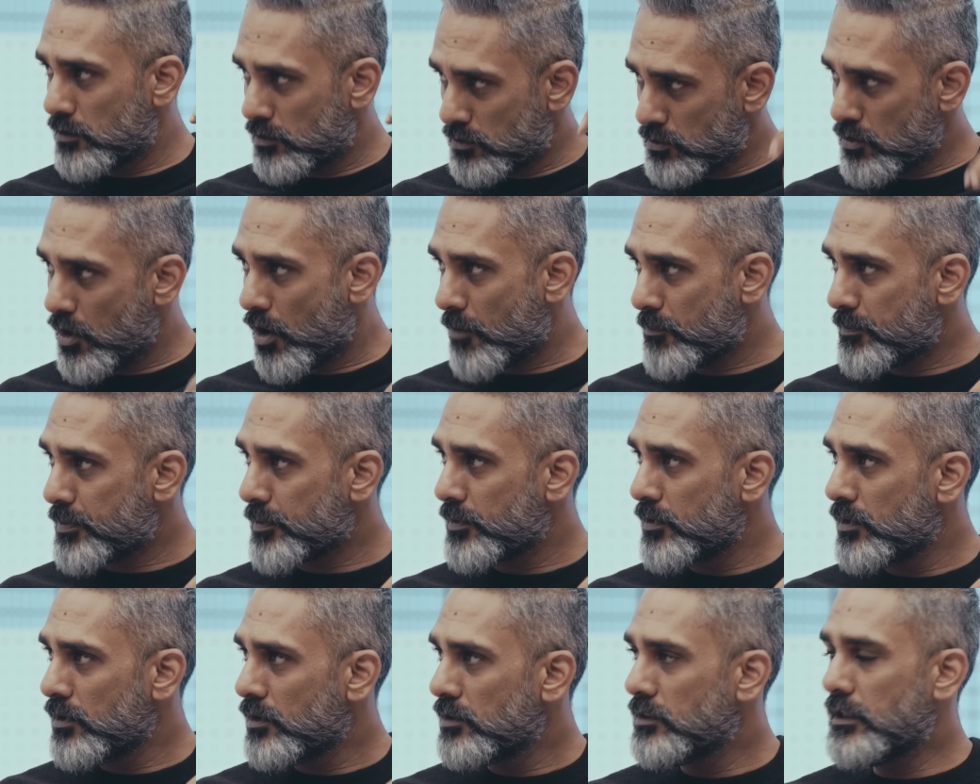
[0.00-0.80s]
top.
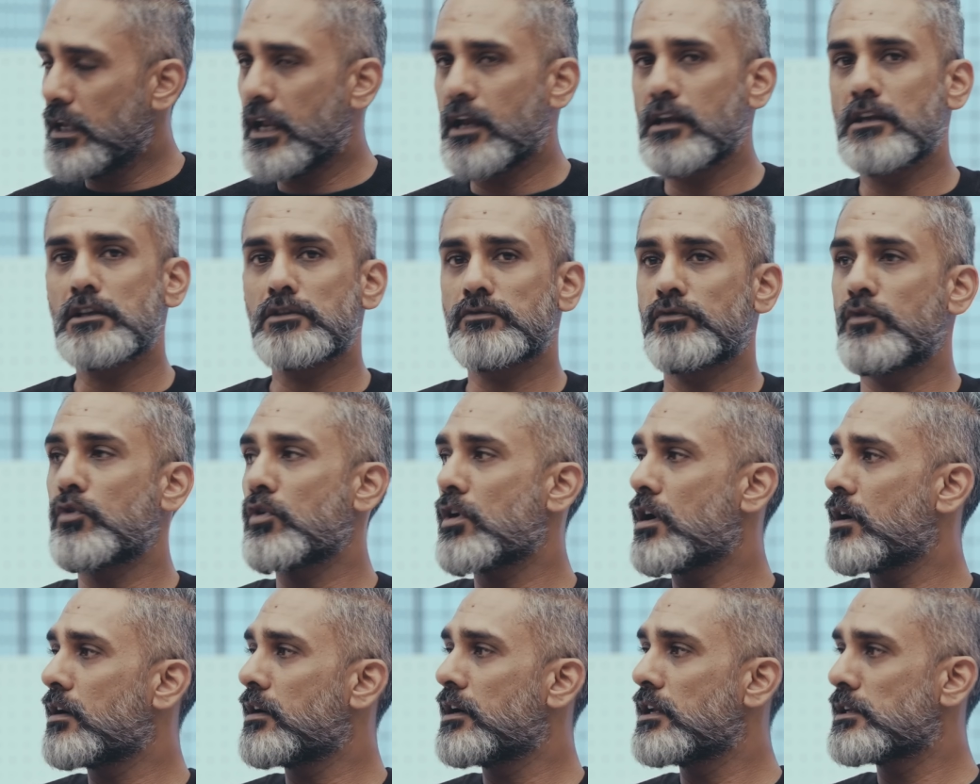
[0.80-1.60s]
The
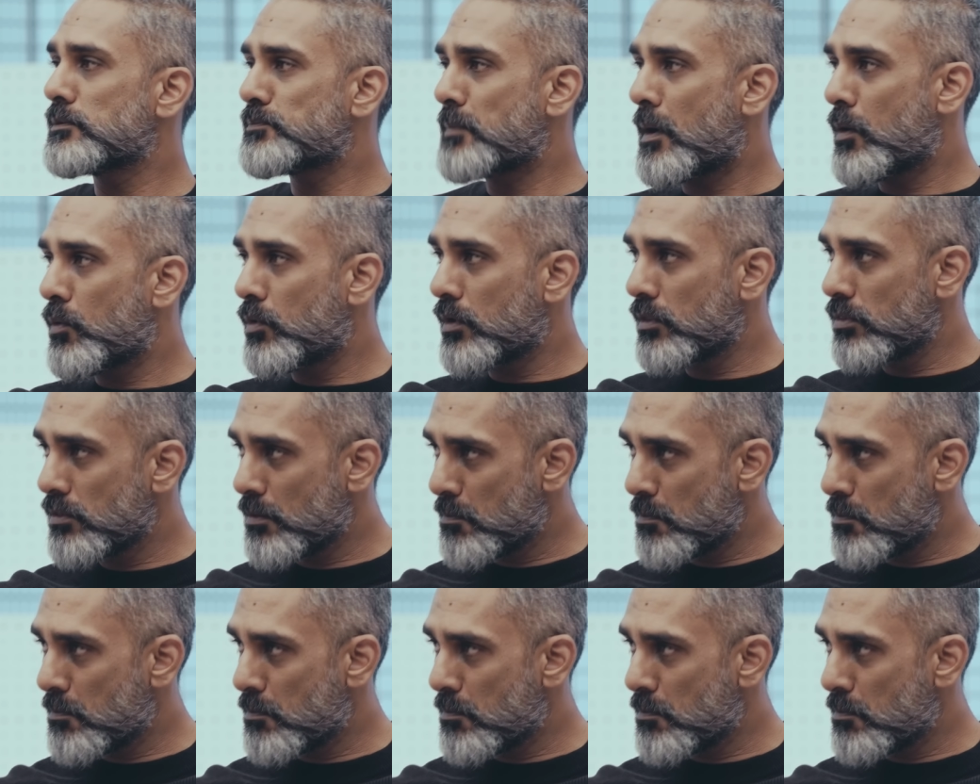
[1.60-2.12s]
NS400 has power in the